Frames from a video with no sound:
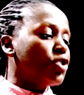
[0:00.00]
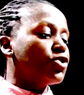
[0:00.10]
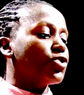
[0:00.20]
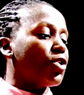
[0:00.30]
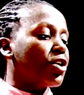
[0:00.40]

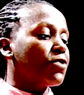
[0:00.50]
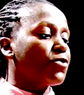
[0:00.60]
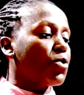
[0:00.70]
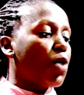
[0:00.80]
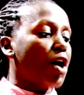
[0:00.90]
So if
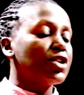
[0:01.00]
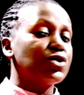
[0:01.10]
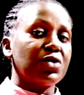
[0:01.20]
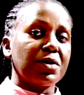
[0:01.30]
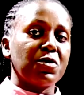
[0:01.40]
you want
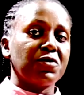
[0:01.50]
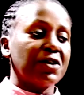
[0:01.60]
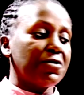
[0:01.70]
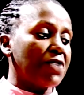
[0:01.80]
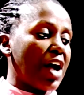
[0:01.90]
to remove the